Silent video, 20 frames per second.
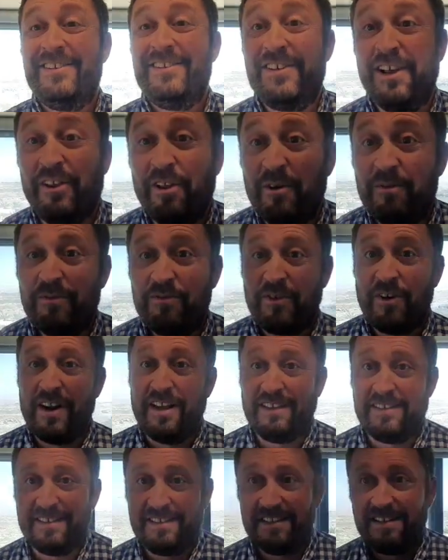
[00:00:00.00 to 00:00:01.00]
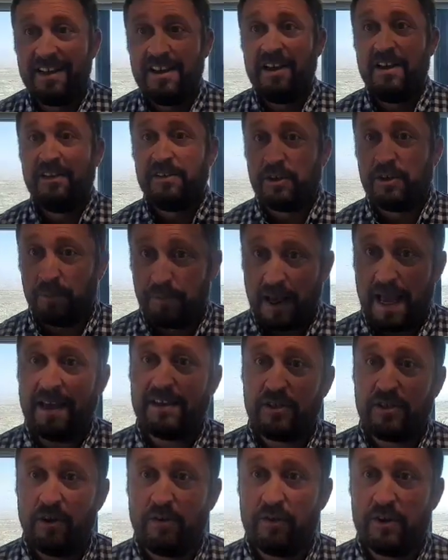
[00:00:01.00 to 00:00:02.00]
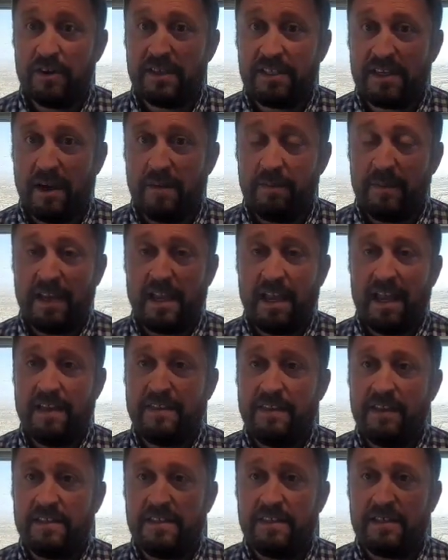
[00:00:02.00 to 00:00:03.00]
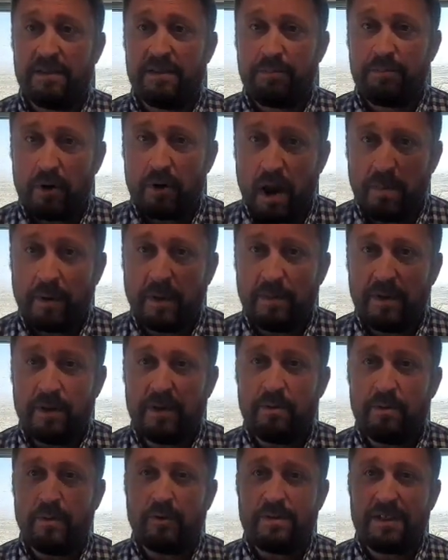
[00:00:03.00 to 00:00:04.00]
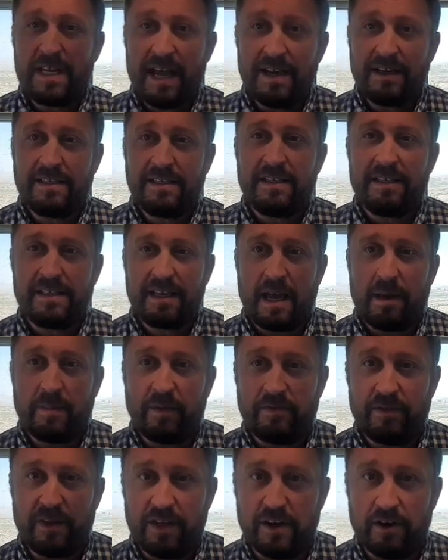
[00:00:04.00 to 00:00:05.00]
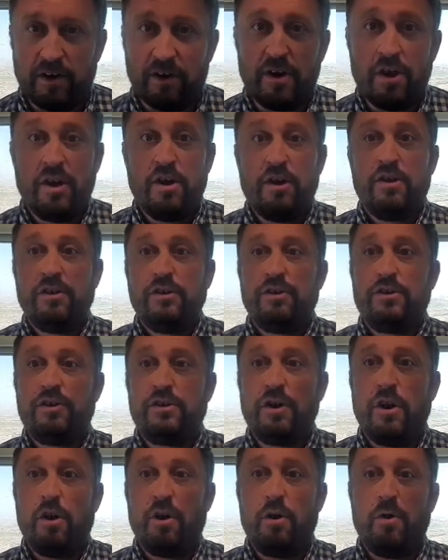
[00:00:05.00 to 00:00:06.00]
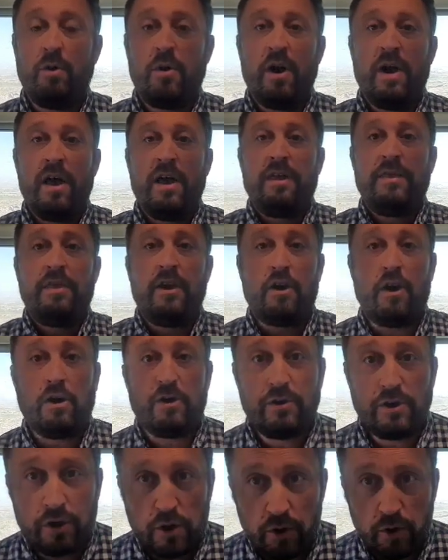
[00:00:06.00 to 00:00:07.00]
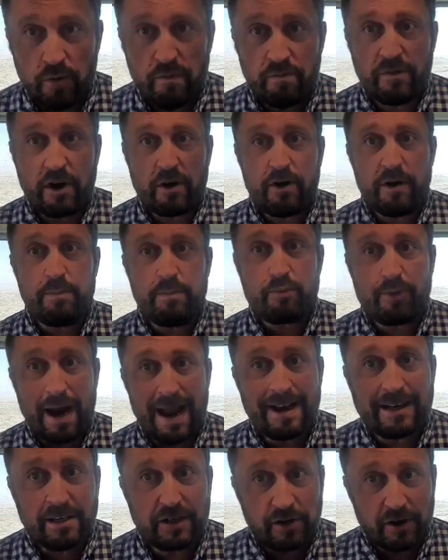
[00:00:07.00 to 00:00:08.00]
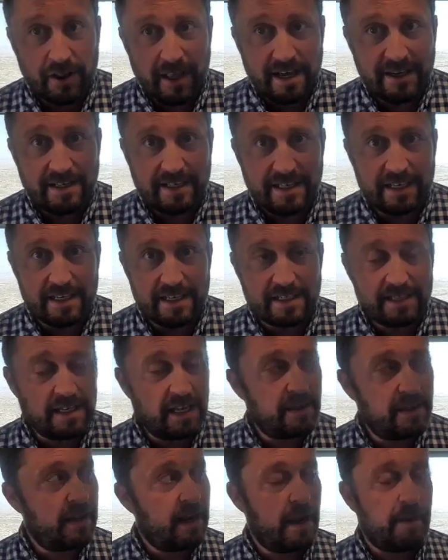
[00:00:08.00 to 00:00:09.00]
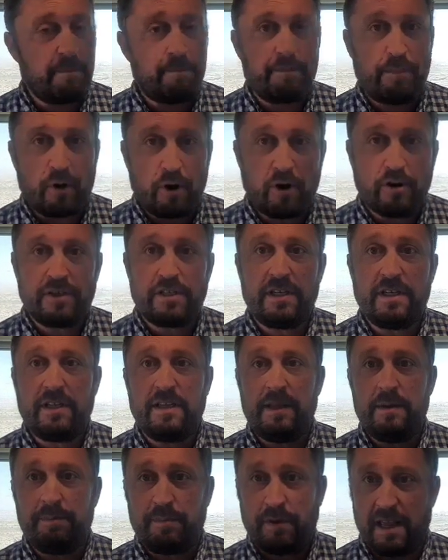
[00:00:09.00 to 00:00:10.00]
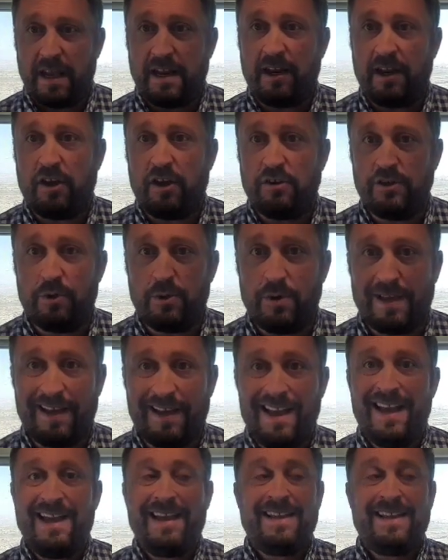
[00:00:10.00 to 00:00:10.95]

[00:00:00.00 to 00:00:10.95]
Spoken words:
Shalom, friends. So Passover is coming, and this is probably the most hectic time of the year. So there are two very practical ideas that I'm personally planning on doing